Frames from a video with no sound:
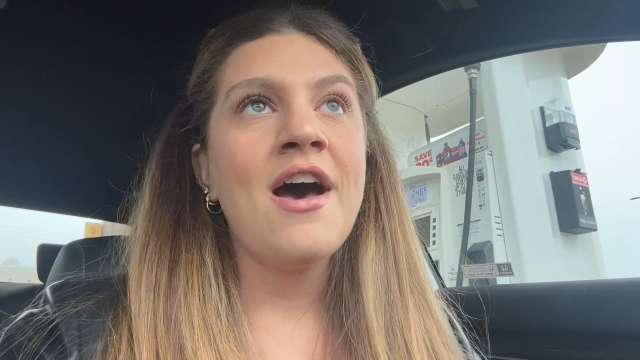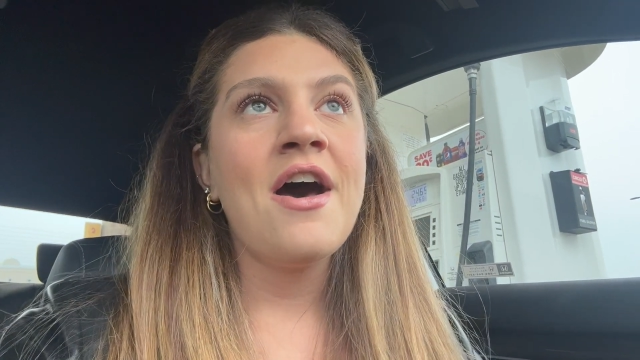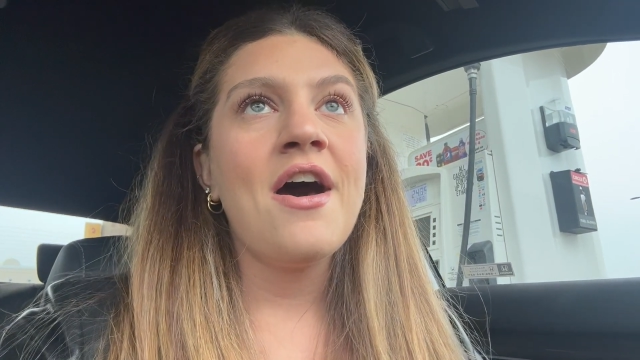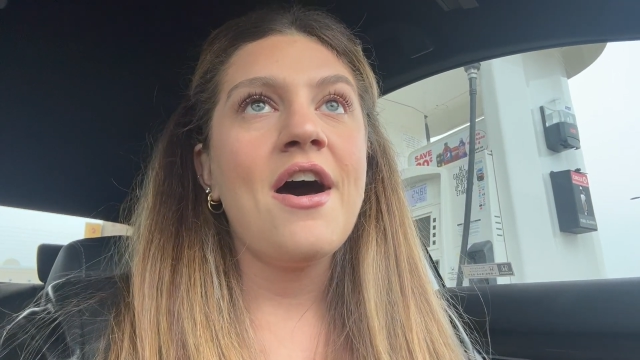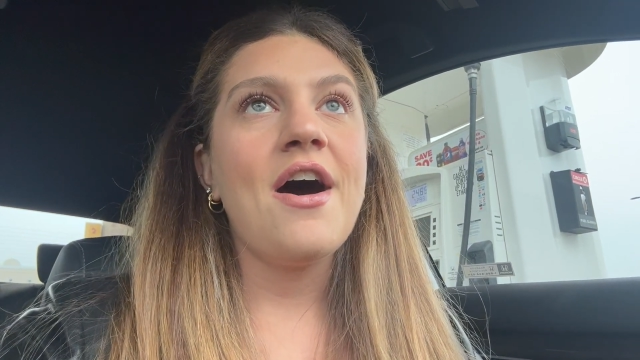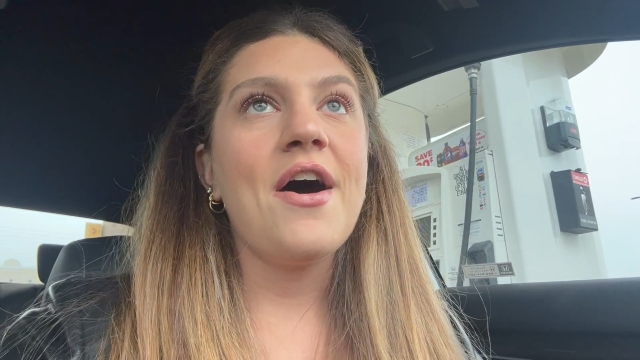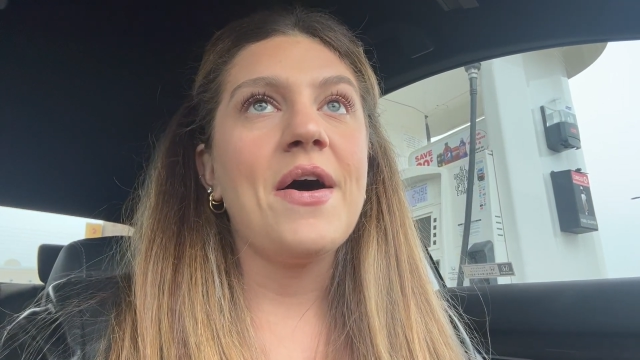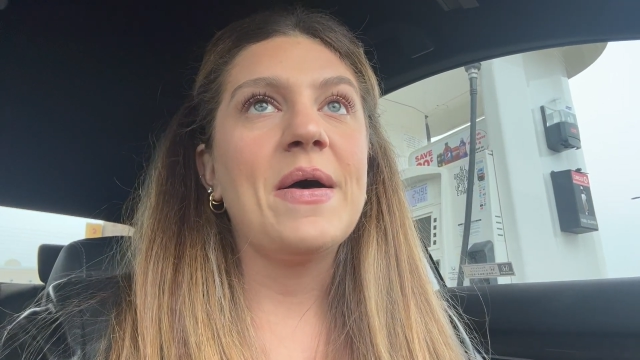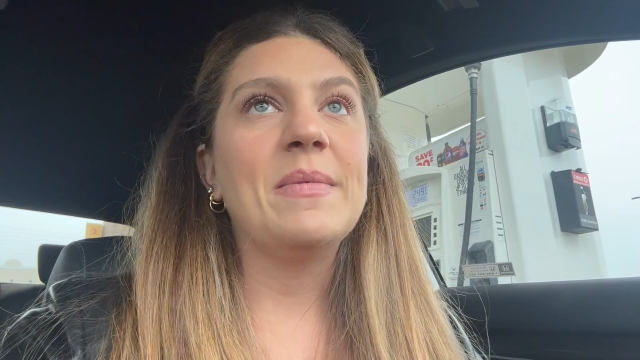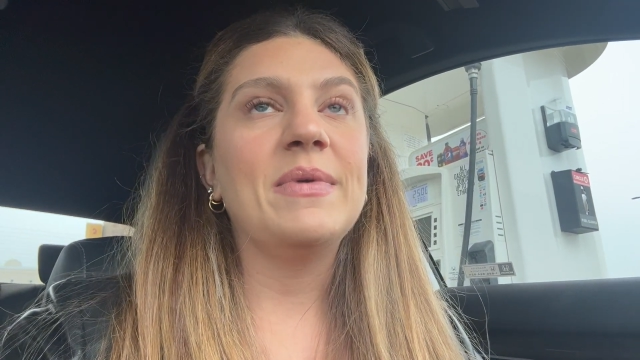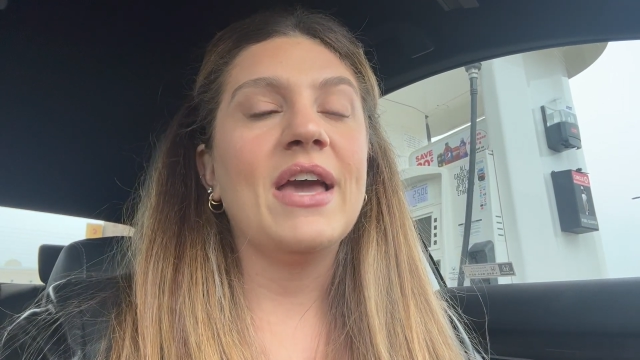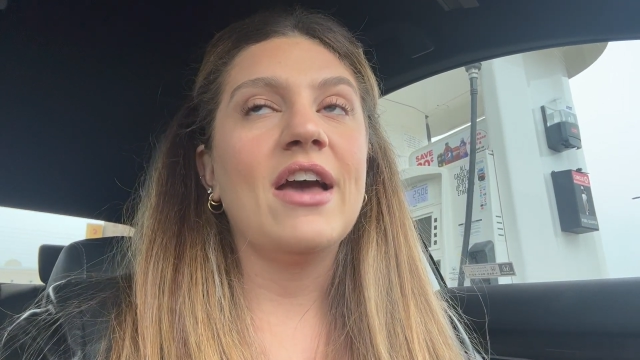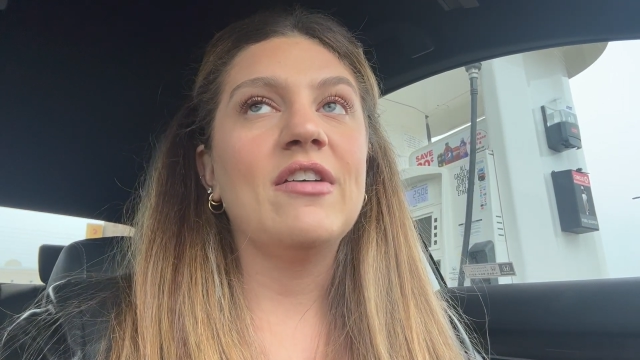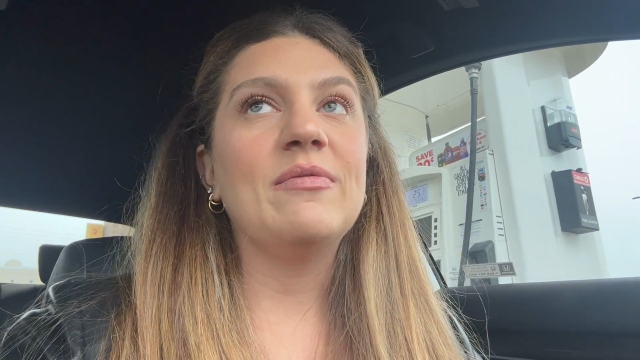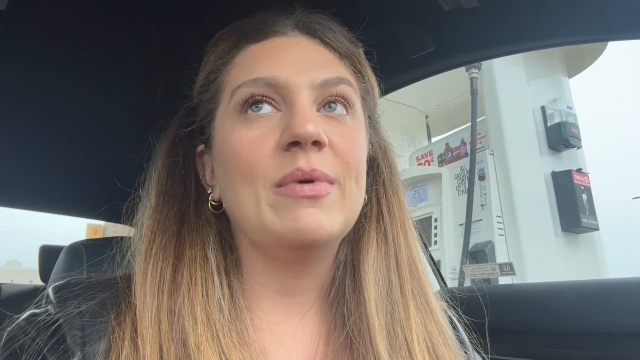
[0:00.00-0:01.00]

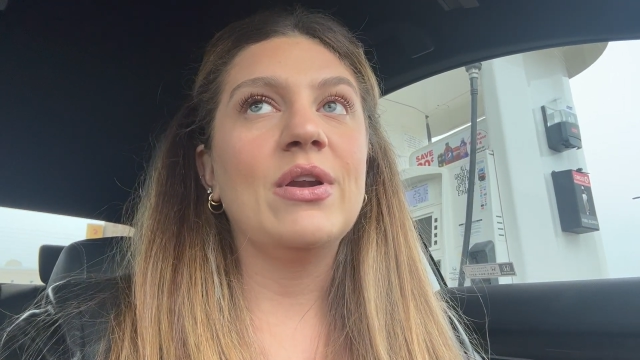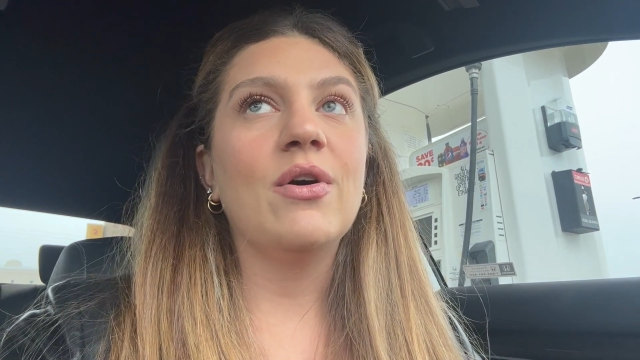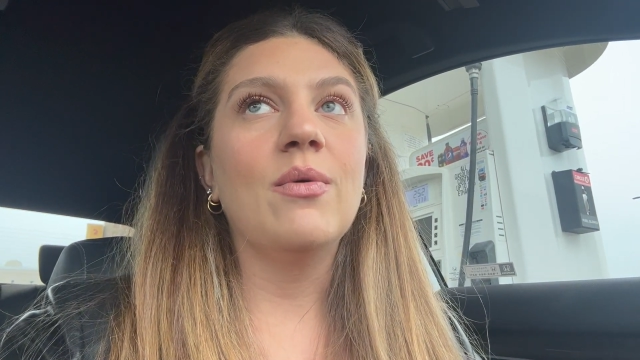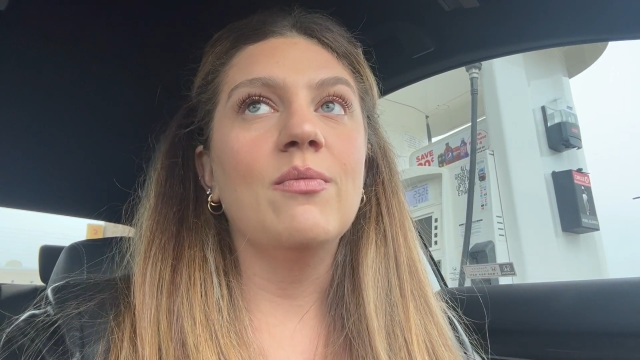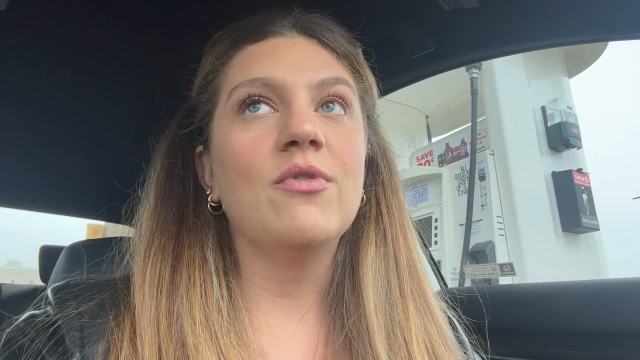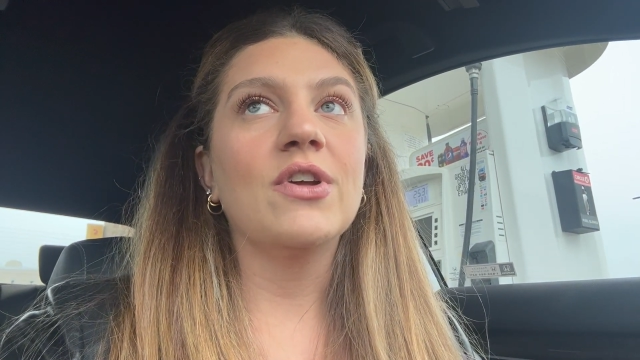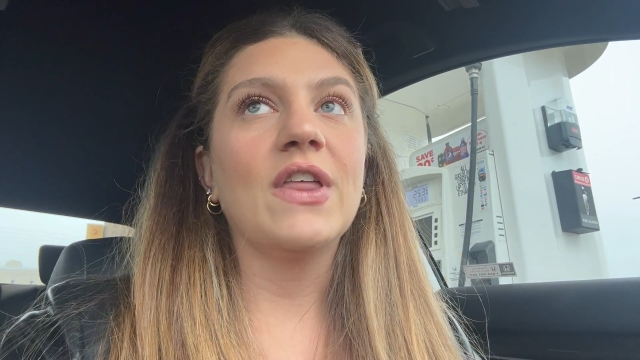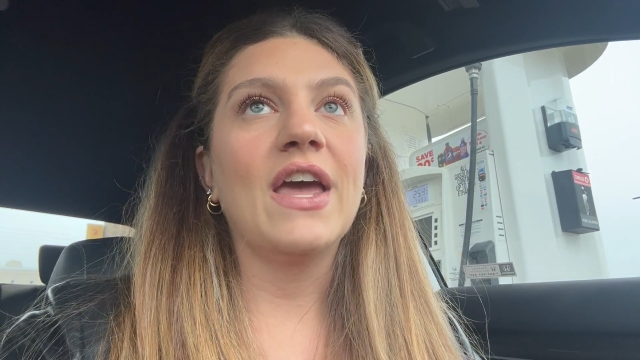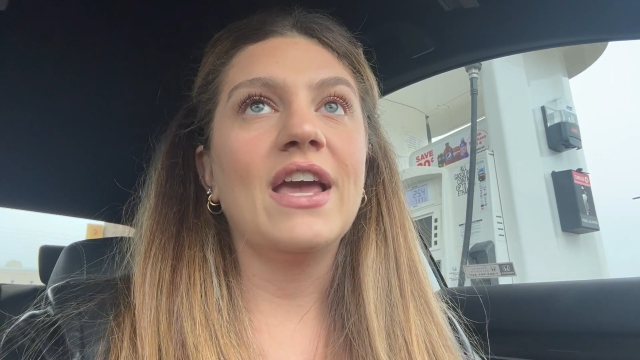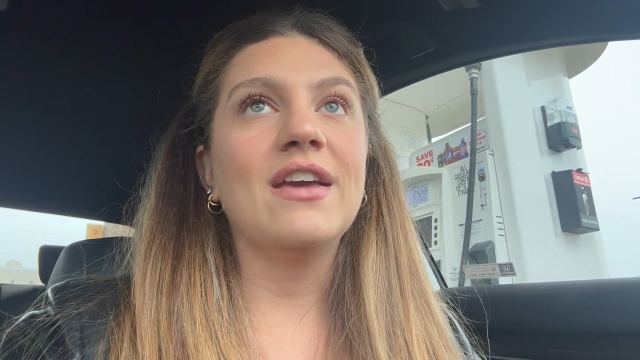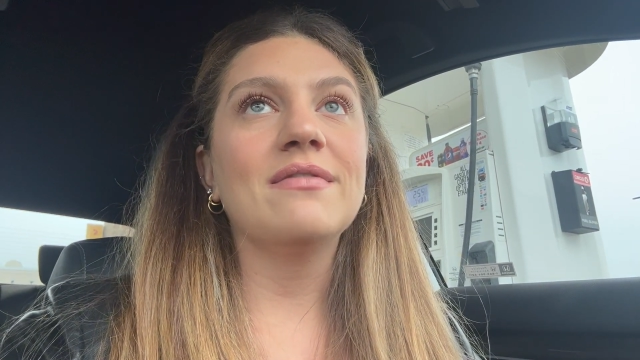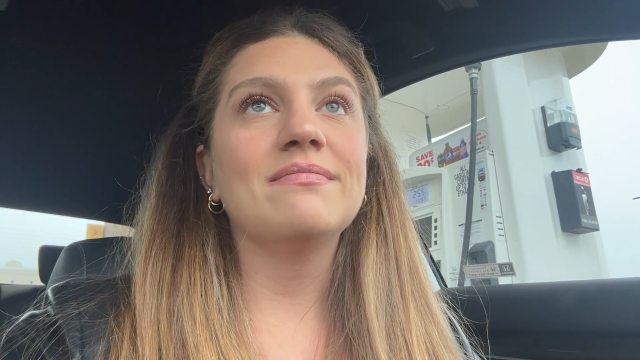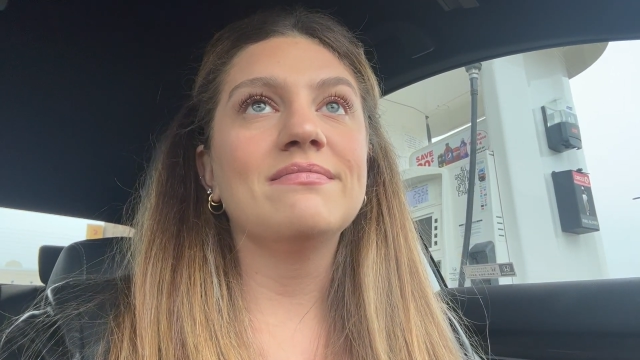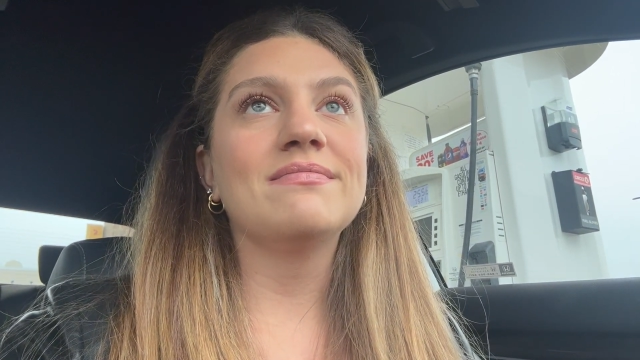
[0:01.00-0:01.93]
Yeah, I've been home for like